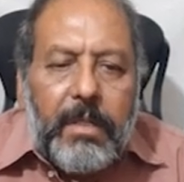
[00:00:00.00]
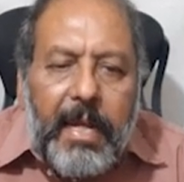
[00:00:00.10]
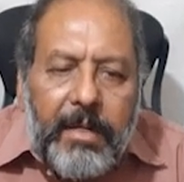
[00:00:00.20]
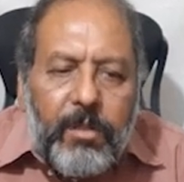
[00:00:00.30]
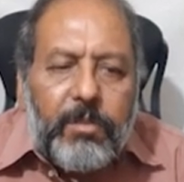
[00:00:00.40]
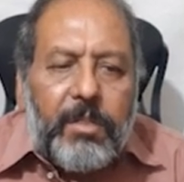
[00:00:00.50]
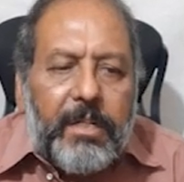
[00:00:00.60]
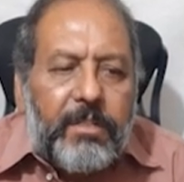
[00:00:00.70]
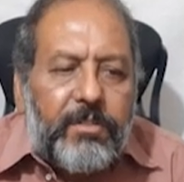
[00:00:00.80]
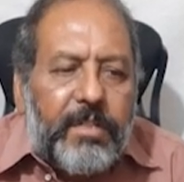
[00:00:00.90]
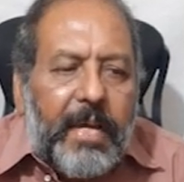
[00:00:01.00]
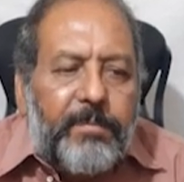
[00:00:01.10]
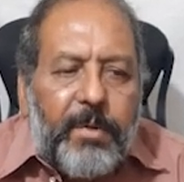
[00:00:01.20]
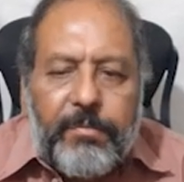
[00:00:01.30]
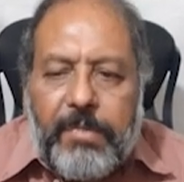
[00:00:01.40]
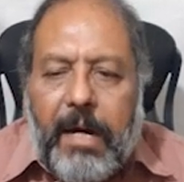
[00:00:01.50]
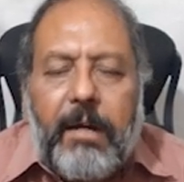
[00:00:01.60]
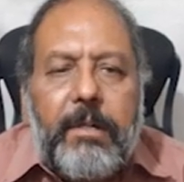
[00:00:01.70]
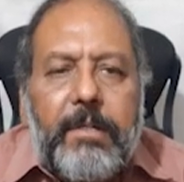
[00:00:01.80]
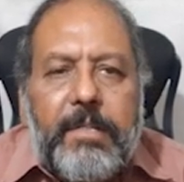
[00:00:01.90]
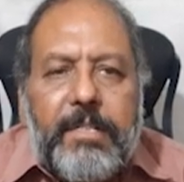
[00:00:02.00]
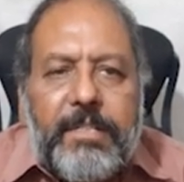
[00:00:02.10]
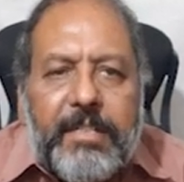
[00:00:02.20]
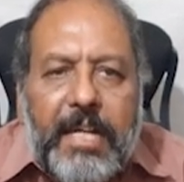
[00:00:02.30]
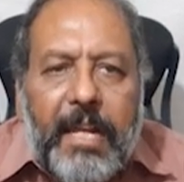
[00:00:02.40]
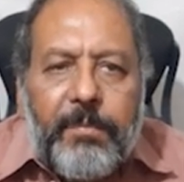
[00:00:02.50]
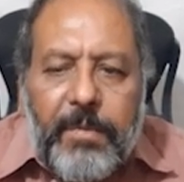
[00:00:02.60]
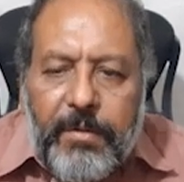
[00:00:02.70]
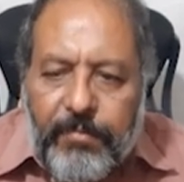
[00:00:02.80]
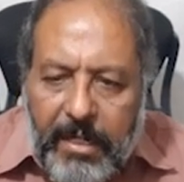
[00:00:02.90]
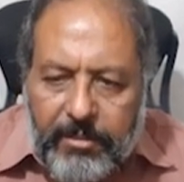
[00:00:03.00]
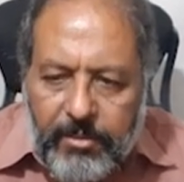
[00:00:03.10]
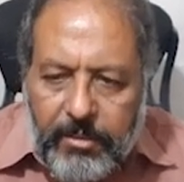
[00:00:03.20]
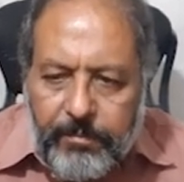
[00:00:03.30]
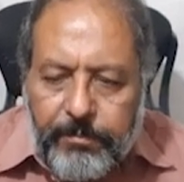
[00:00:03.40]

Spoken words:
endothrix type of the scalp infection.